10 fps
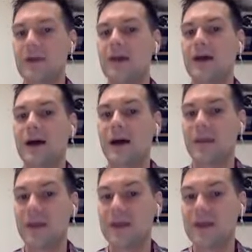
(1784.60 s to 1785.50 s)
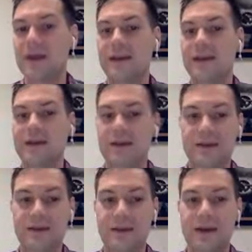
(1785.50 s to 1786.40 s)
And then
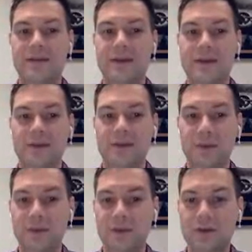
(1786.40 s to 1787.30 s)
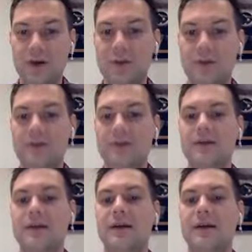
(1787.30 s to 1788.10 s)
They kind of guessed a little bit lower.